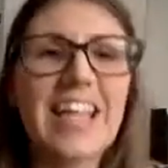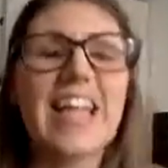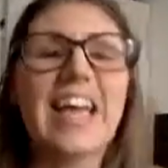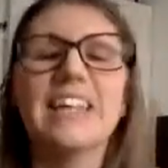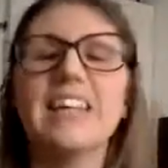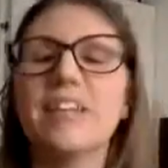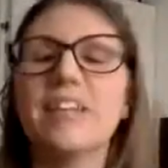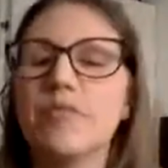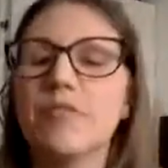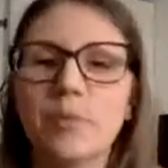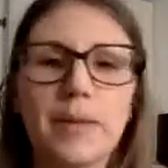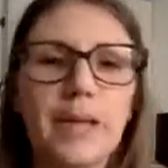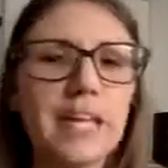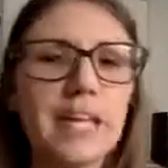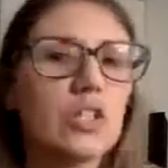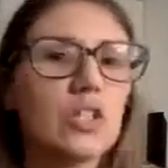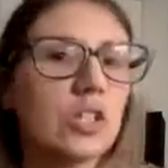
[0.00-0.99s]
and
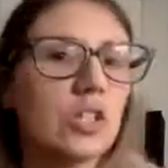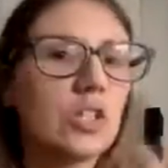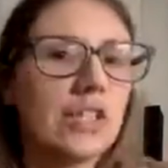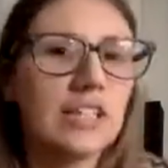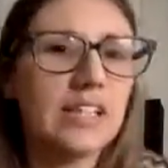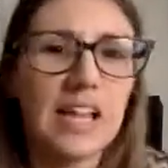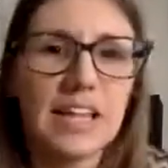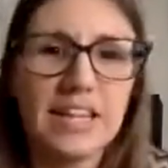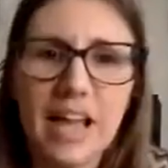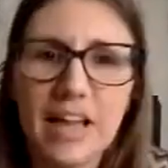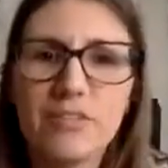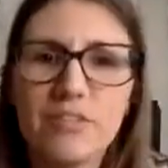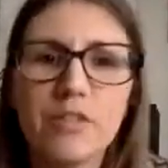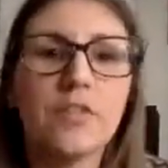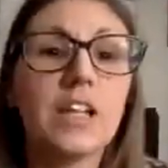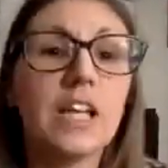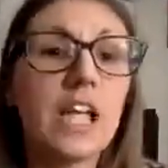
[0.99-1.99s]
information and
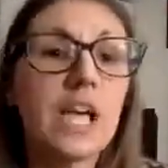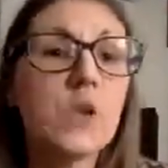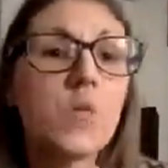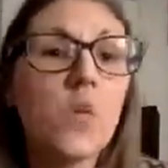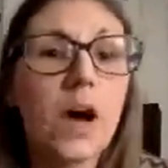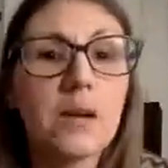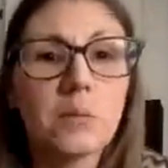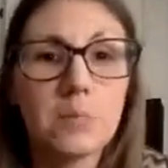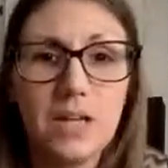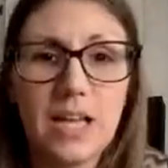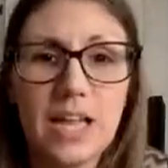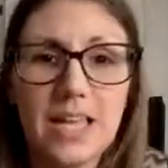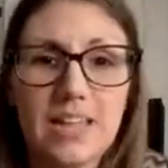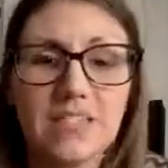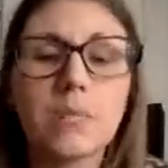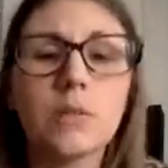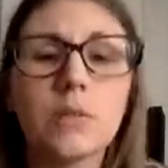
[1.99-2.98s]
everything in one
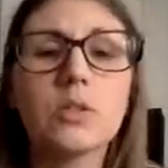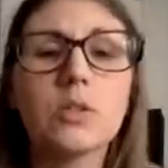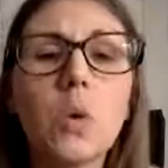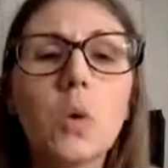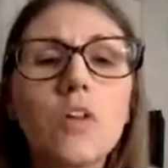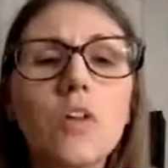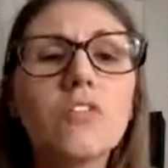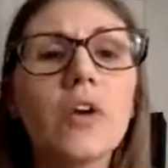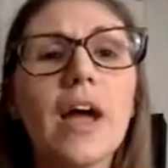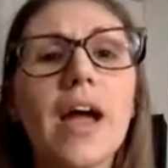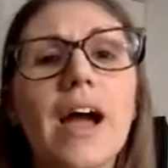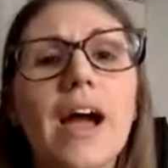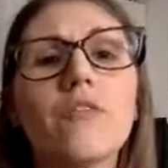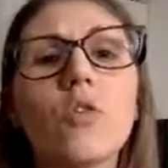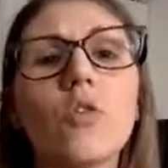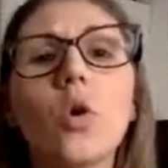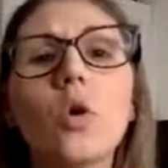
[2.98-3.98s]
place, but you also
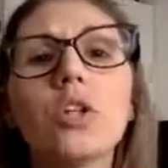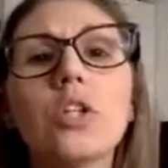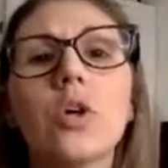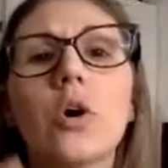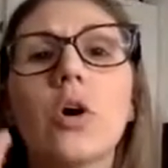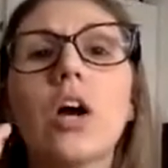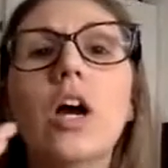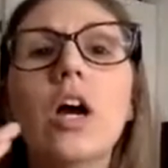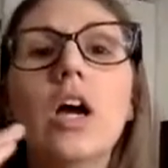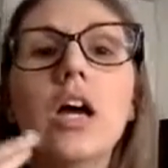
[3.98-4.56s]
have all your